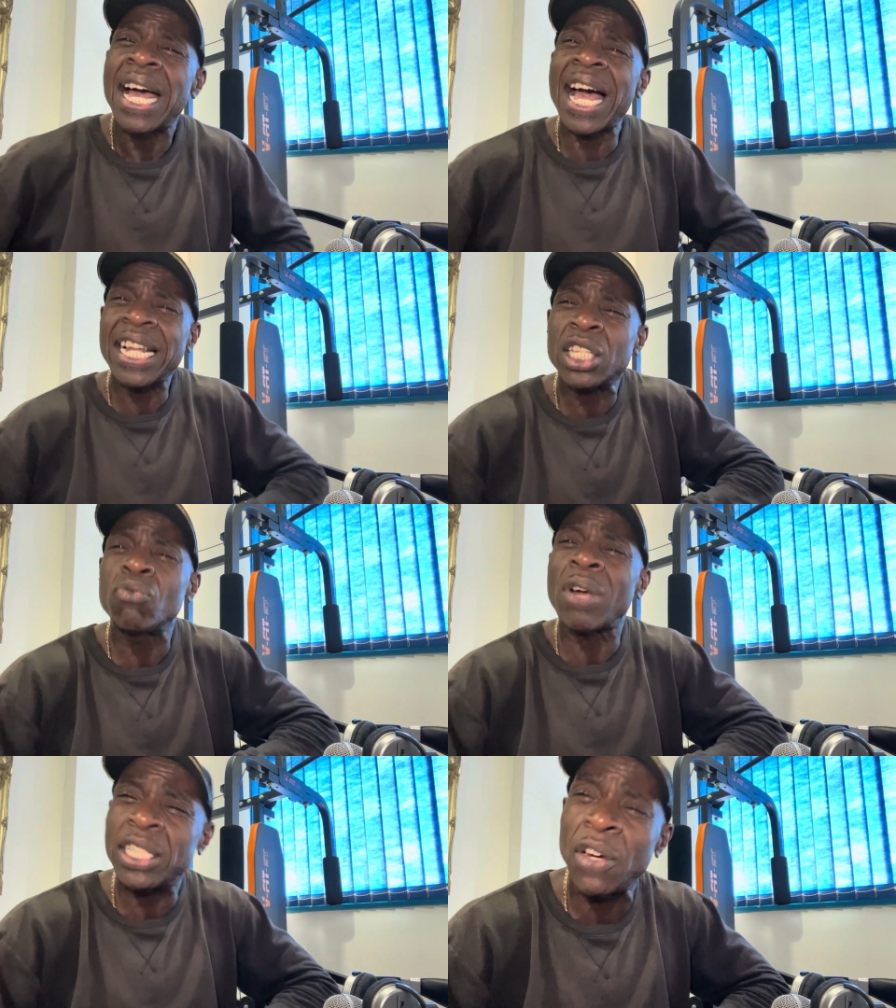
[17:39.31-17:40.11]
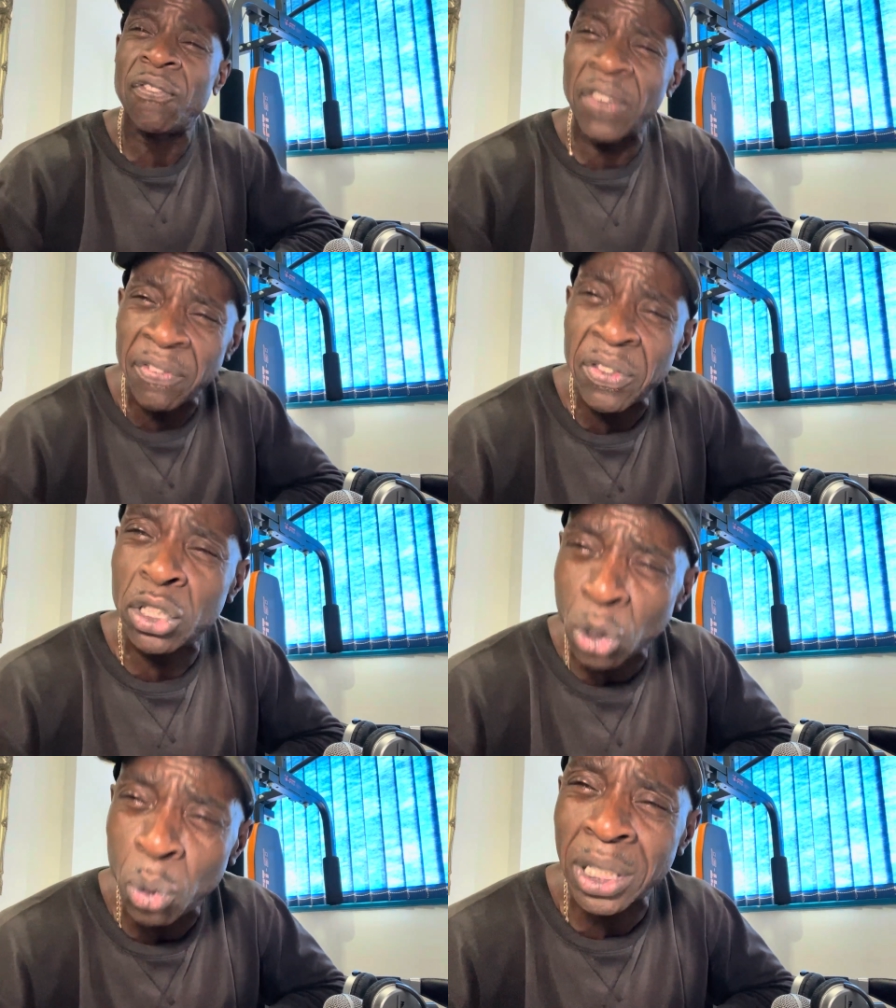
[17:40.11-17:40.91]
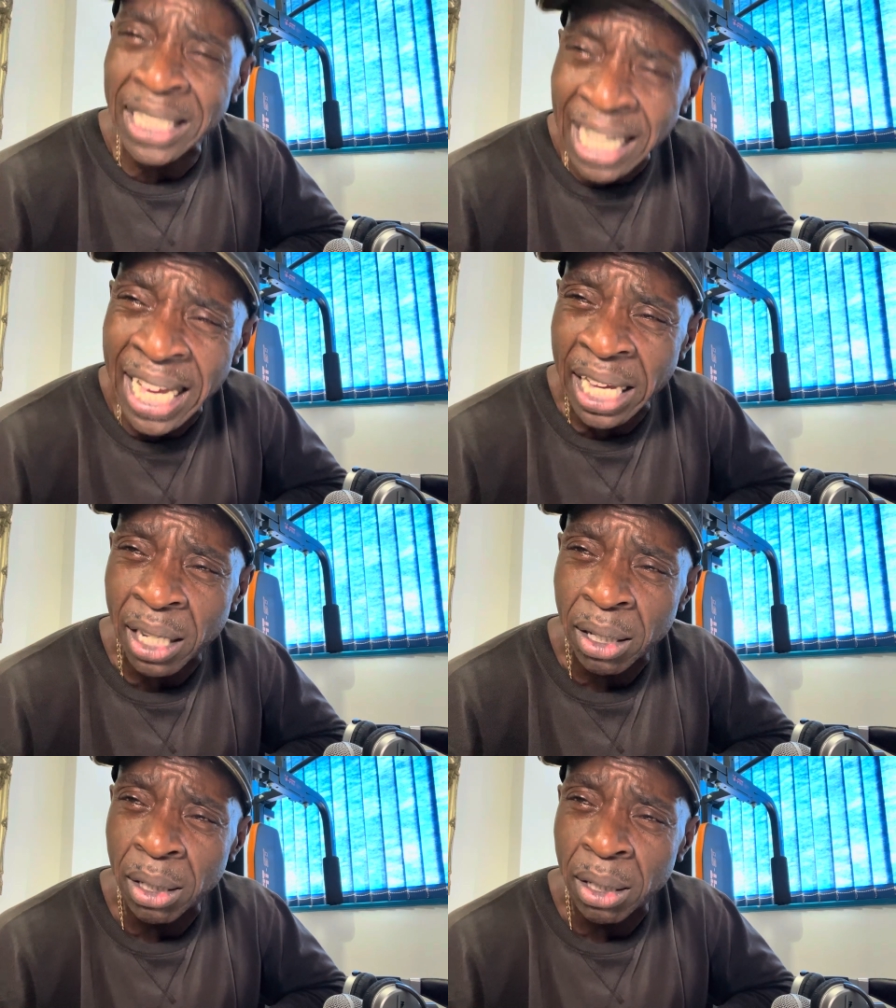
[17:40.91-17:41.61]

at the rate of 50 schools a year.